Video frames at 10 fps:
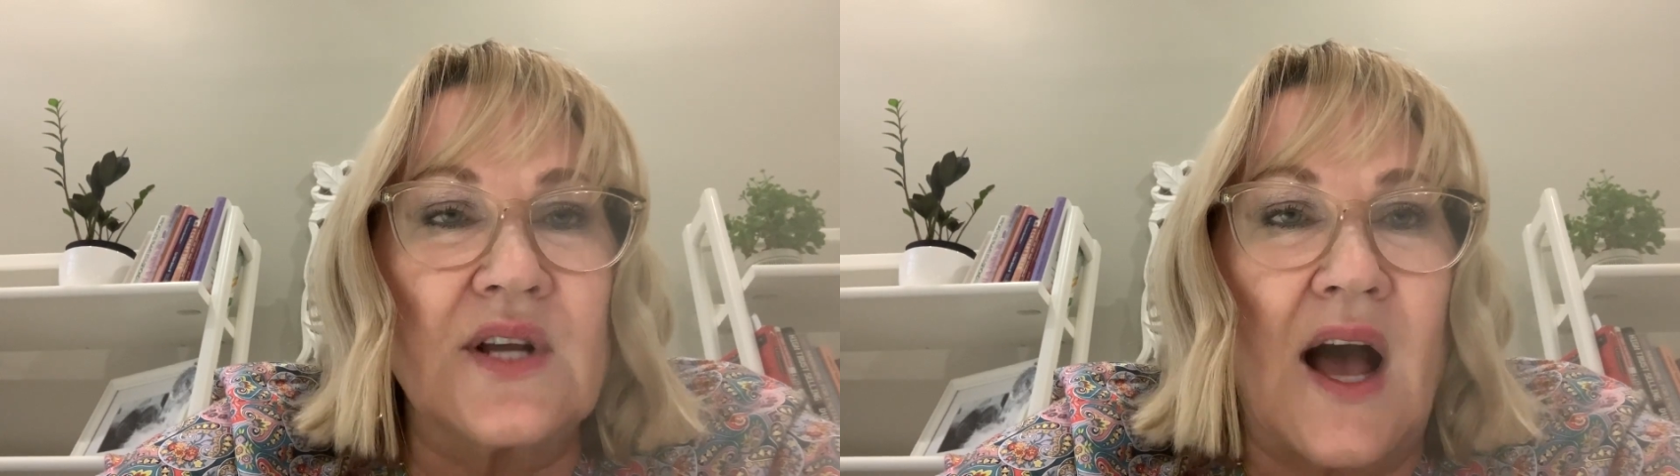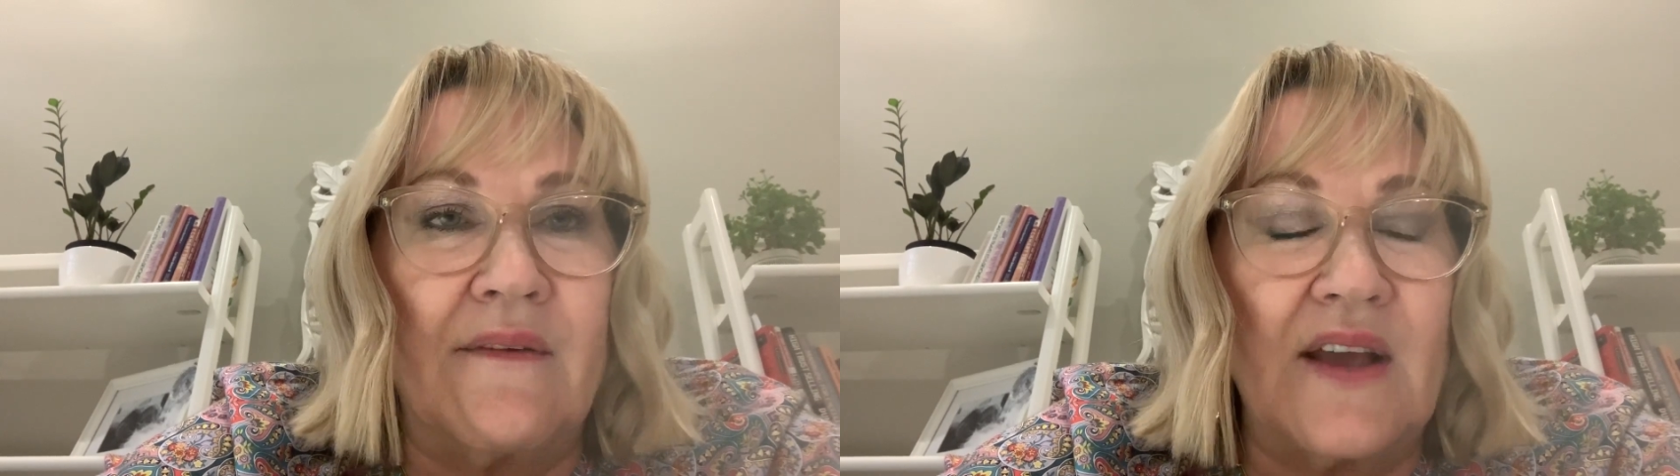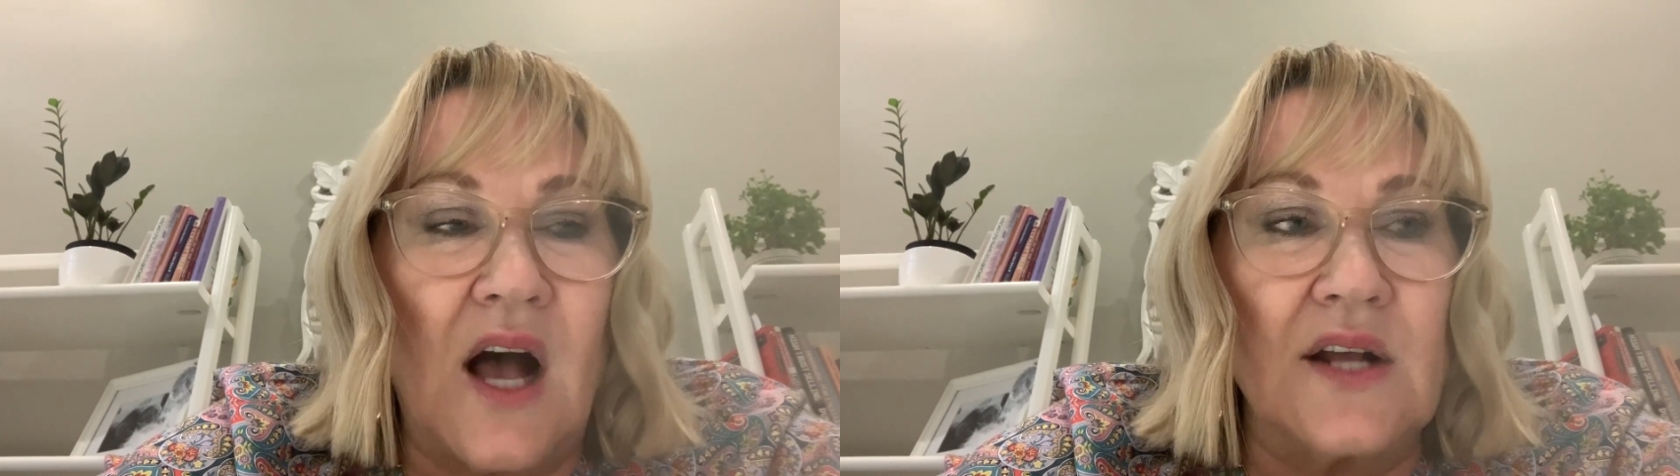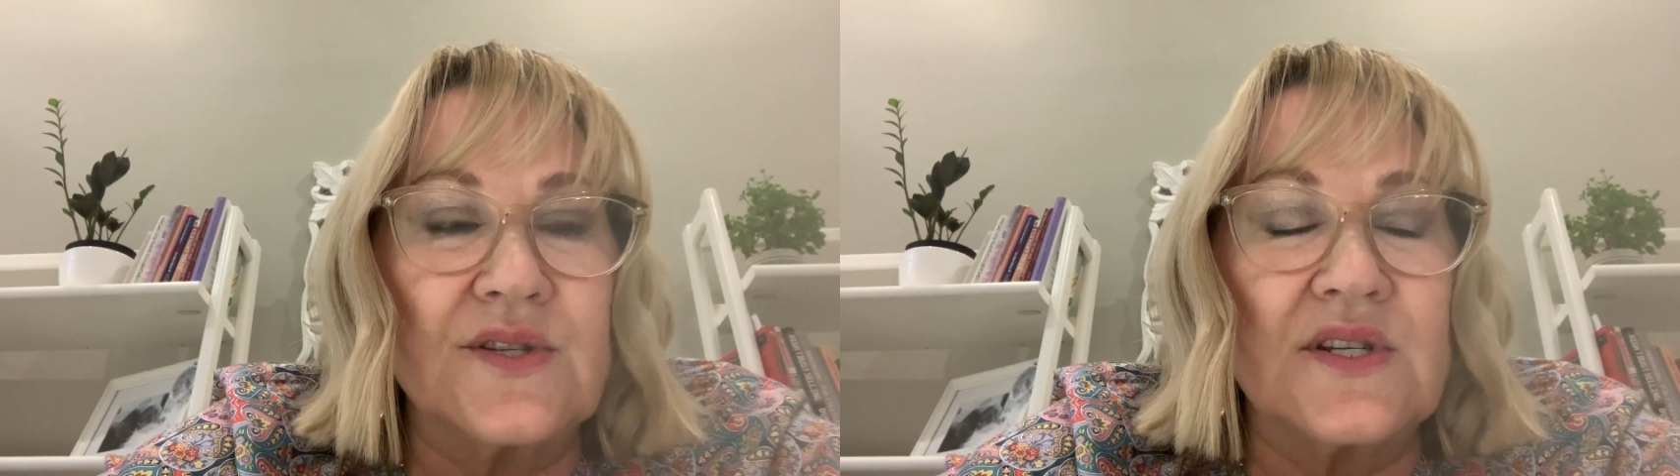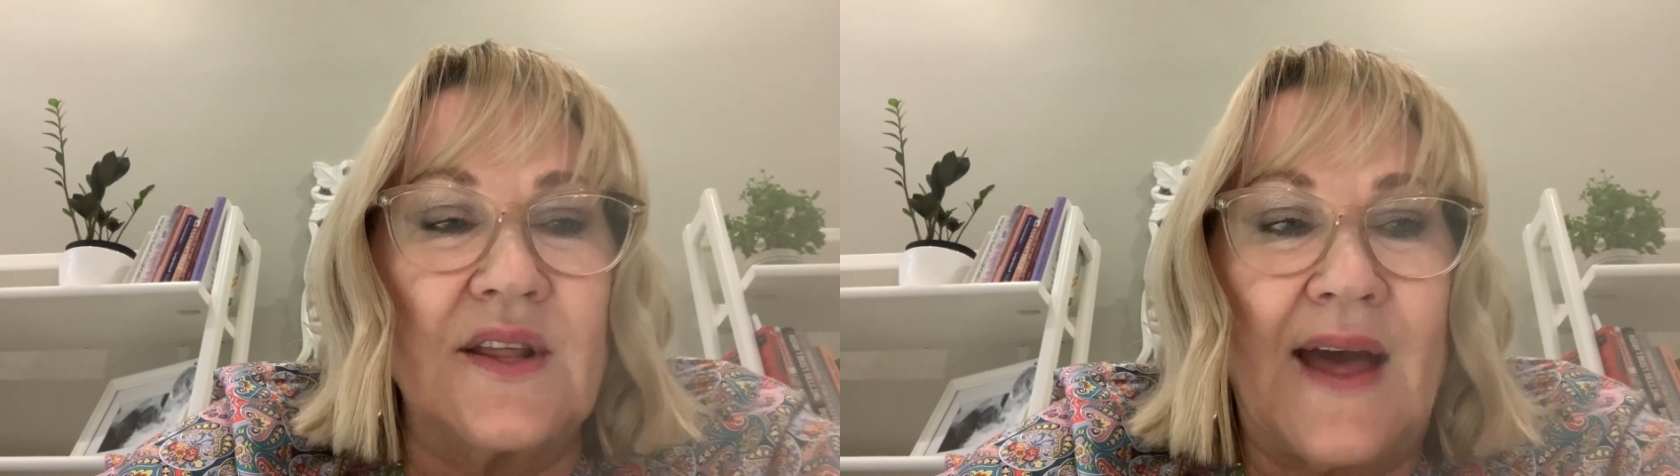
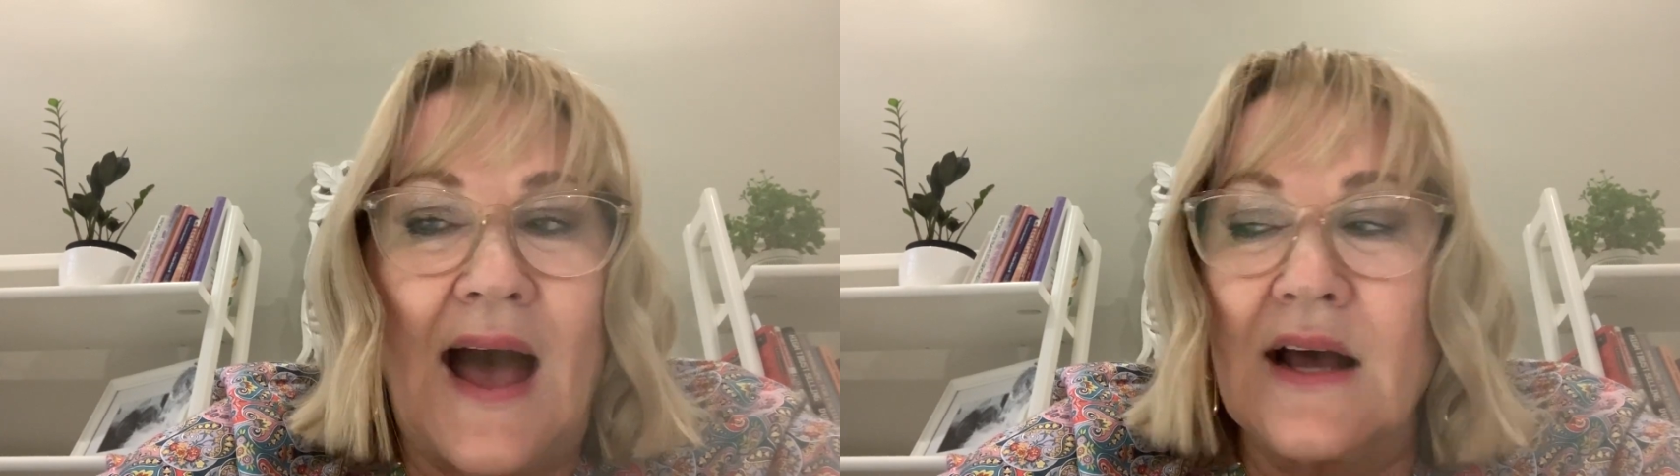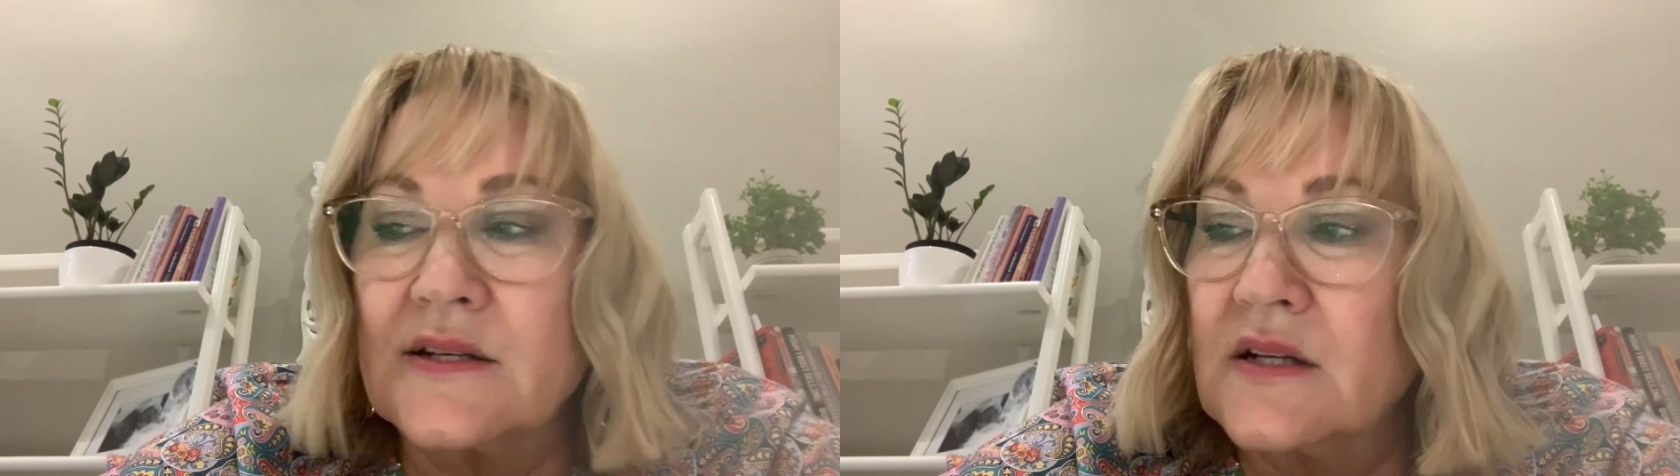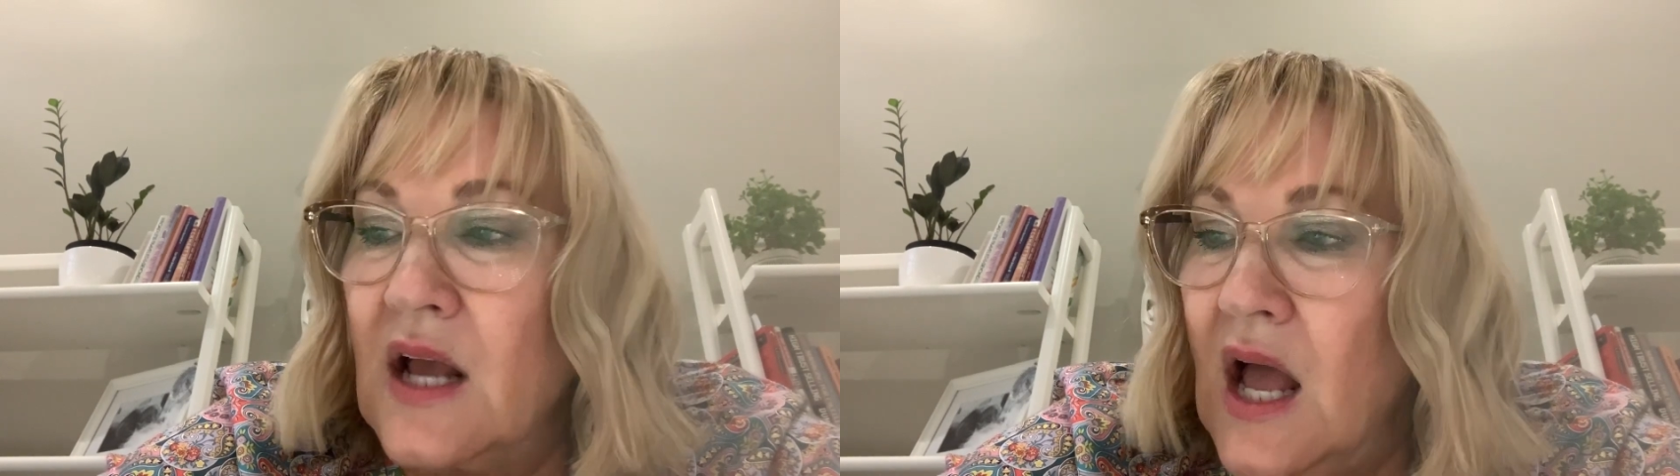caveats to that.